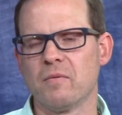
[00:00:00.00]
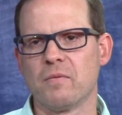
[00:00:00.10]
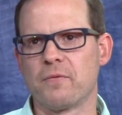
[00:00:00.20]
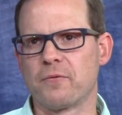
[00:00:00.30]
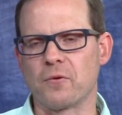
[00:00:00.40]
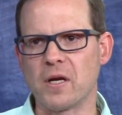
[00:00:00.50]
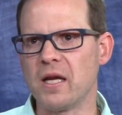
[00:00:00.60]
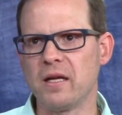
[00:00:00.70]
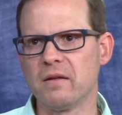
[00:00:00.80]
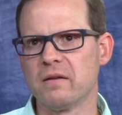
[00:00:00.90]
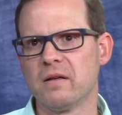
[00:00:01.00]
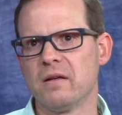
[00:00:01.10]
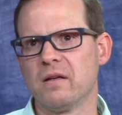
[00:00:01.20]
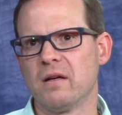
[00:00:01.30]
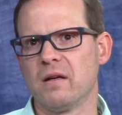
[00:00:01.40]
freeing,
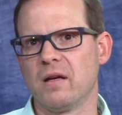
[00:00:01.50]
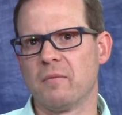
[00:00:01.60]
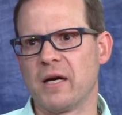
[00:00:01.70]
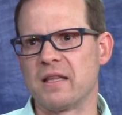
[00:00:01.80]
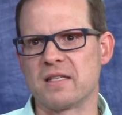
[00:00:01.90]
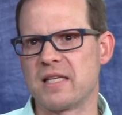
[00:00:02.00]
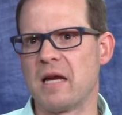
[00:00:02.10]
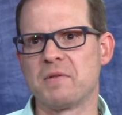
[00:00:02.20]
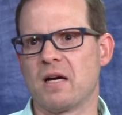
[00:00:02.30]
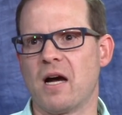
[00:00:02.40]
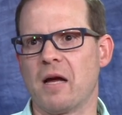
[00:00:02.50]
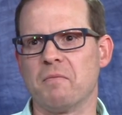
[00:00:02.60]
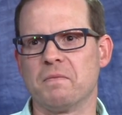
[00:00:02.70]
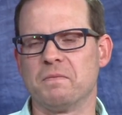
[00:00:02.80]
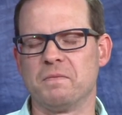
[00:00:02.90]
but at the same
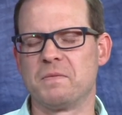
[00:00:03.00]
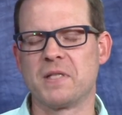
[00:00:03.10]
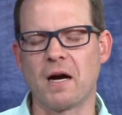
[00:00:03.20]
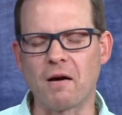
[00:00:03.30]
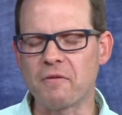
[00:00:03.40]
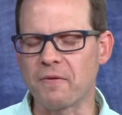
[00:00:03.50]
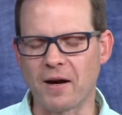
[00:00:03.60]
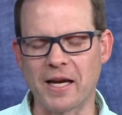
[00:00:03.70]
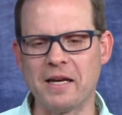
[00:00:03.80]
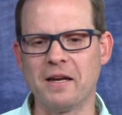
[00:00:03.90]
time terrifying